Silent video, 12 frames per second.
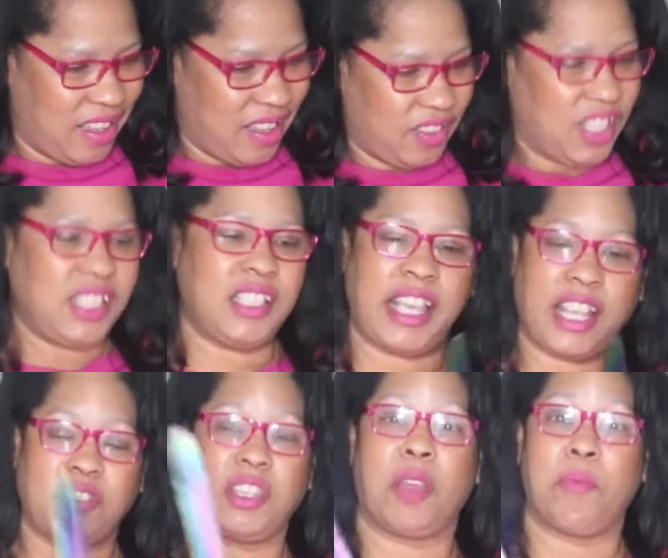This is
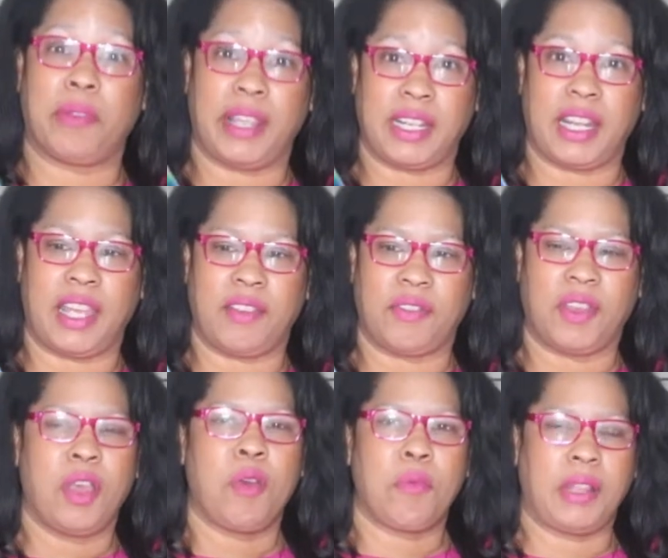actually a bread knife,
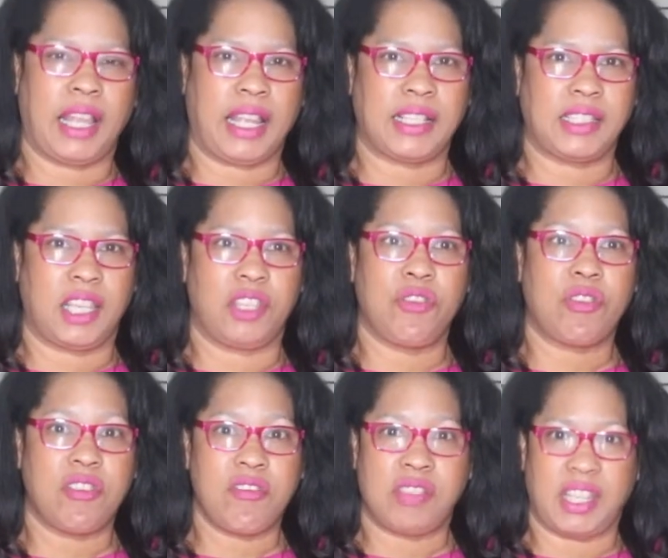but like I said, you
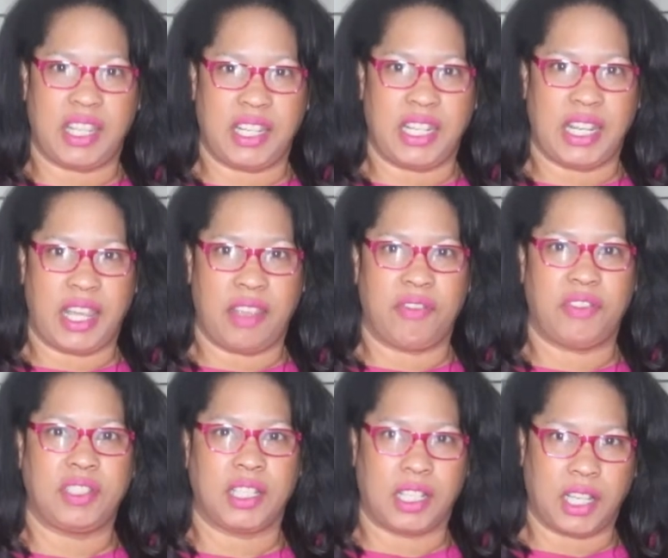can use any knife
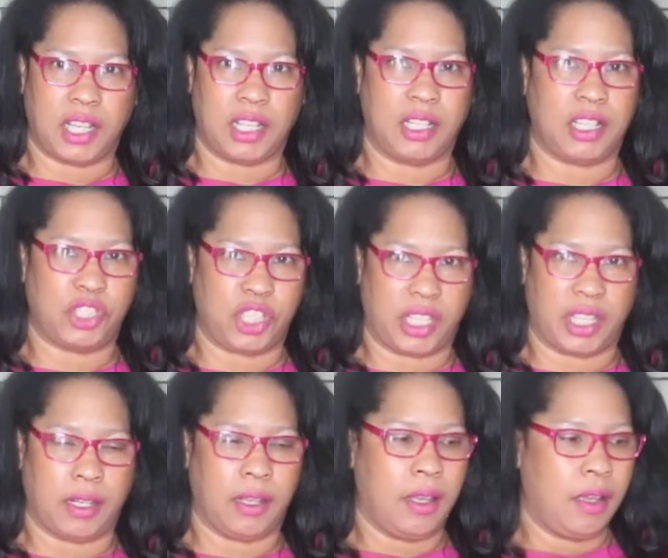to cut a chicken.
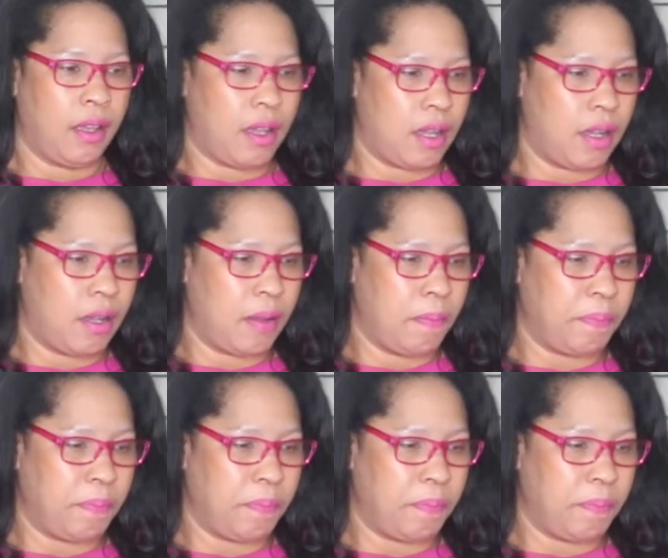I